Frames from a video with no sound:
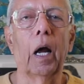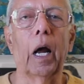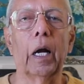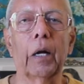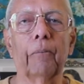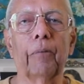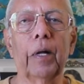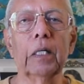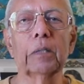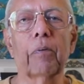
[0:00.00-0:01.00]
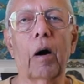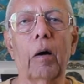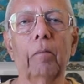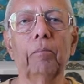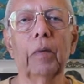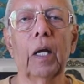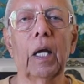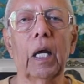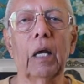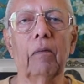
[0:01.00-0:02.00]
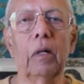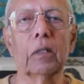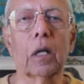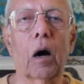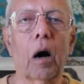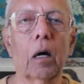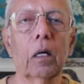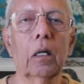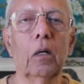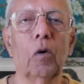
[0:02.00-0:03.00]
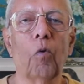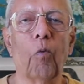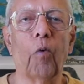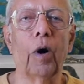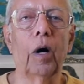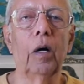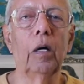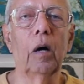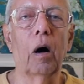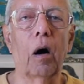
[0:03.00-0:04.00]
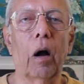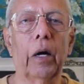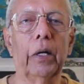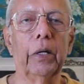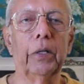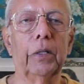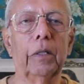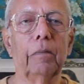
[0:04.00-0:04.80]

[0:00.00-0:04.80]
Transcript: and refrains from evil thought, word or deed.